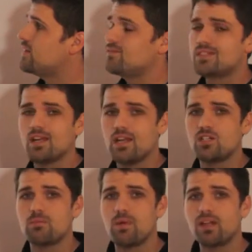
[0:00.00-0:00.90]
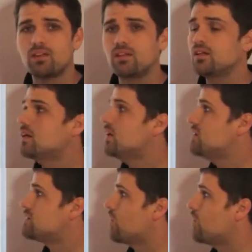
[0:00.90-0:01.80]
invitation method.
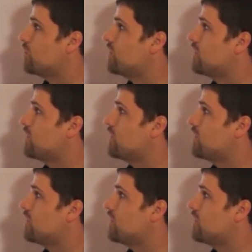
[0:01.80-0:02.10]
So,